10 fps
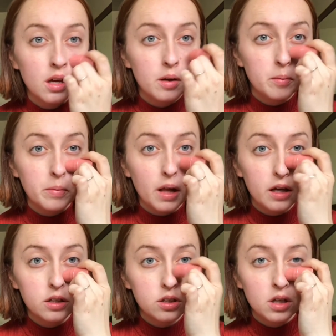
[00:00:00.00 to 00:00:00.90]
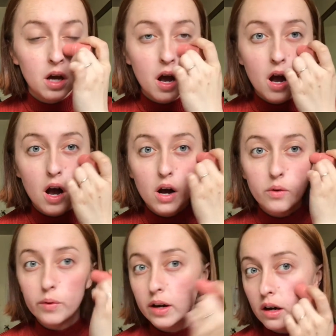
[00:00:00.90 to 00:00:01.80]
blush
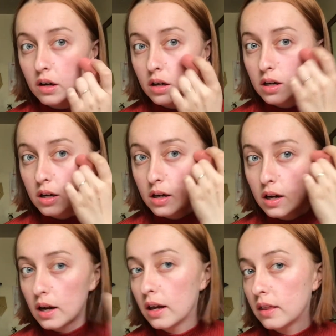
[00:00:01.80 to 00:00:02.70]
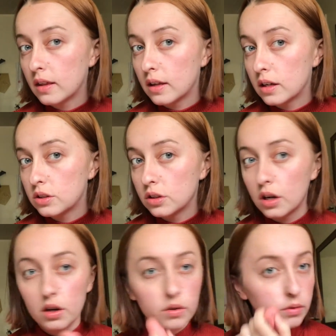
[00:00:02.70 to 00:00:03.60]
where I think that it should
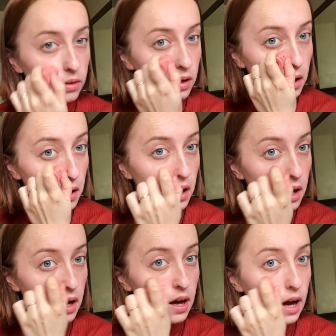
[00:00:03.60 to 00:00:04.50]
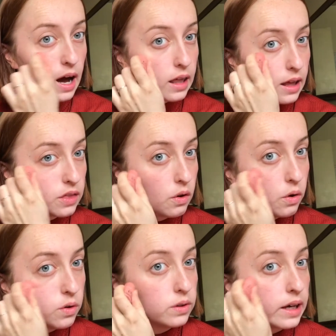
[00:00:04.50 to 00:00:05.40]
go. I like the
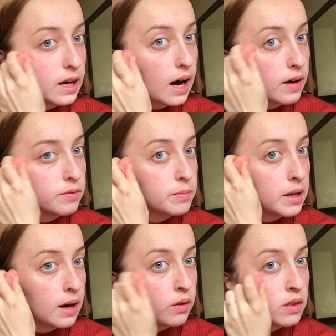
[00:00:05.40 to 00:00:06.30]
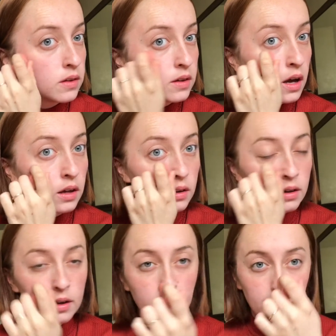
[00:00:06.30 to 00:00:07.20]
whole like I've been out in the sun,
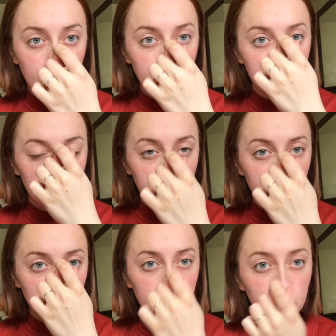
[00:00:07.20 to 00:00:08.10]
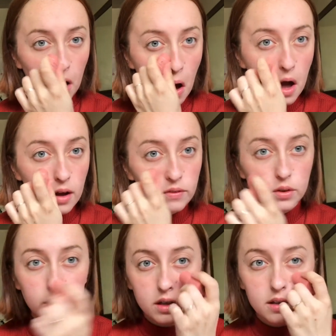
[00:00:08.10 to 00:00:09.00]
I'm kind of sunburnt look, if you
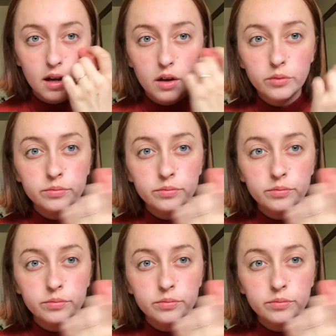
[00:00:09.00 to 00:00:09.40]
couldn't tell.